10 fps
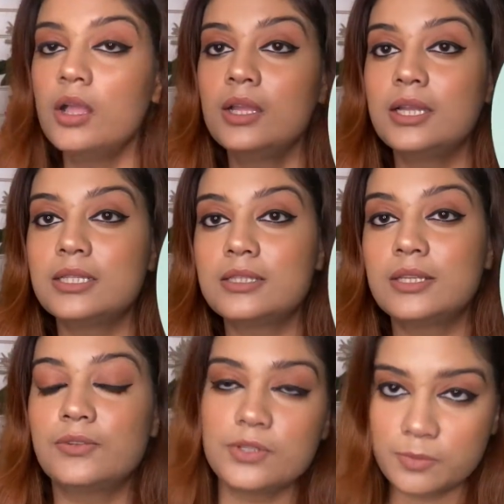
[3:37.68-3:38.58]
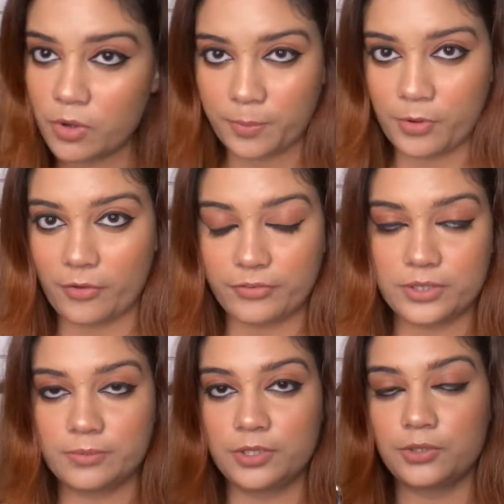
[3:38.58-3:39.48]
it was more
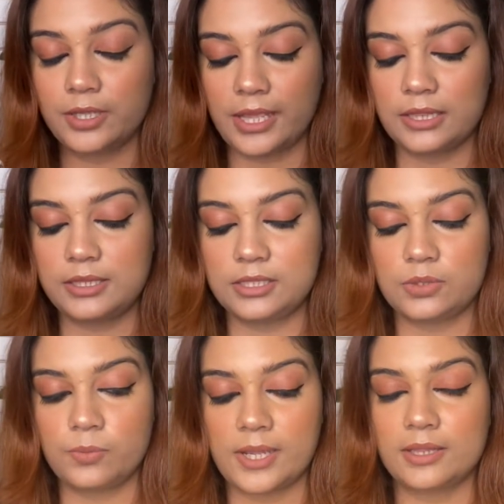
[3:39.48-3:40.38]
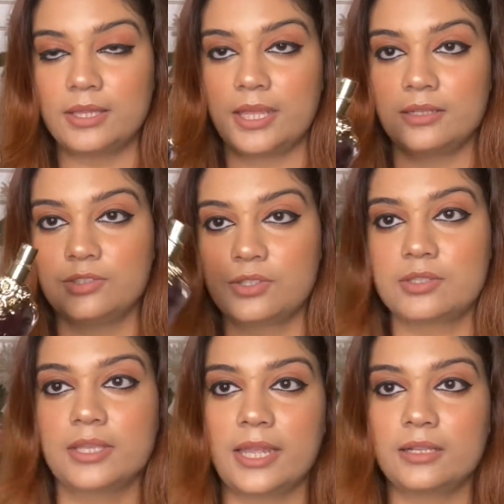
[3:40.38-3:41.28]
profitable to get this one than
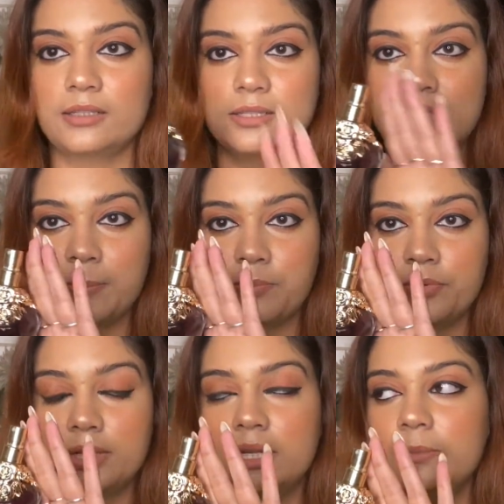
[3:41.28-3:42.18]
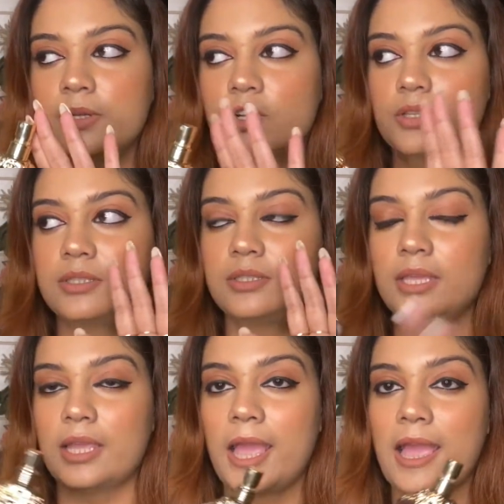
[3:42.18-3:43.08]
just get this separately because
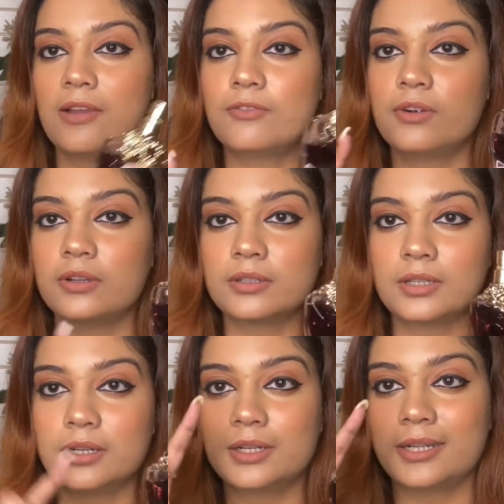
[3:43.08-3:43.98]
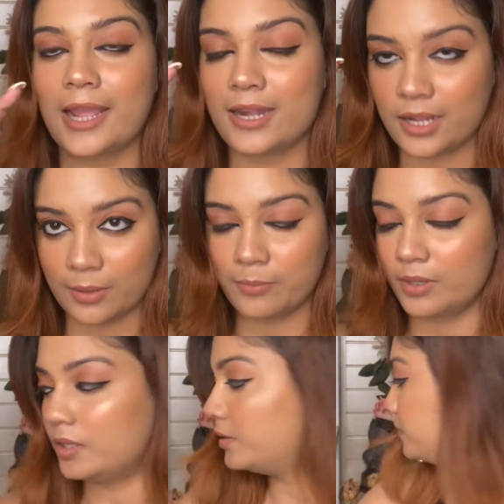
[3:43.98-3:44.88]
they have a 10 ml,